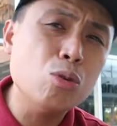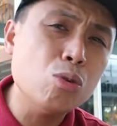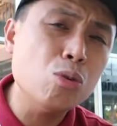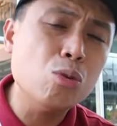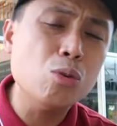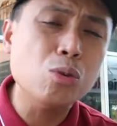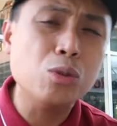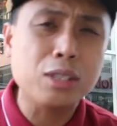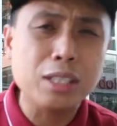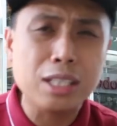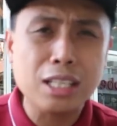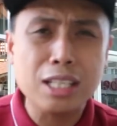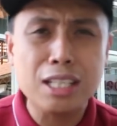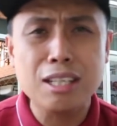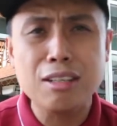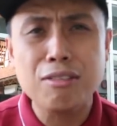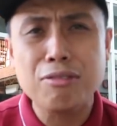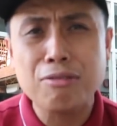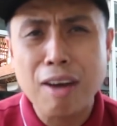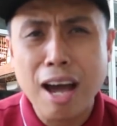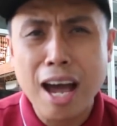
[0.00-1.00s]
2,
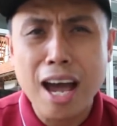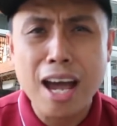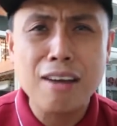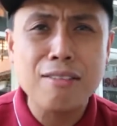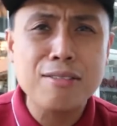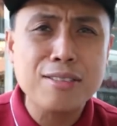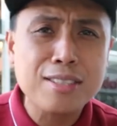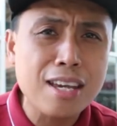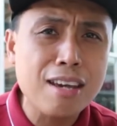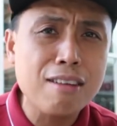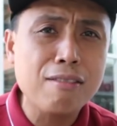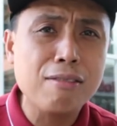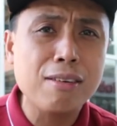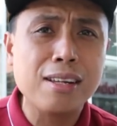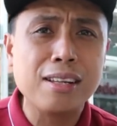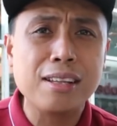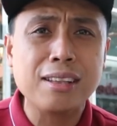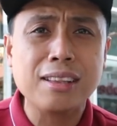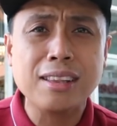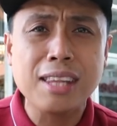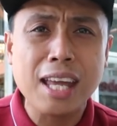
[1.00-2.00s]
3, 5,
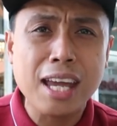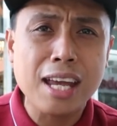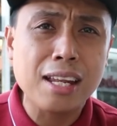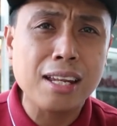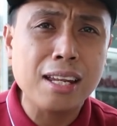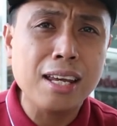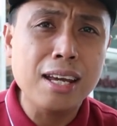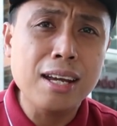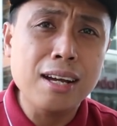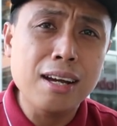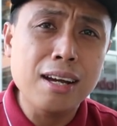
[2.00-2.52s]
7, 10,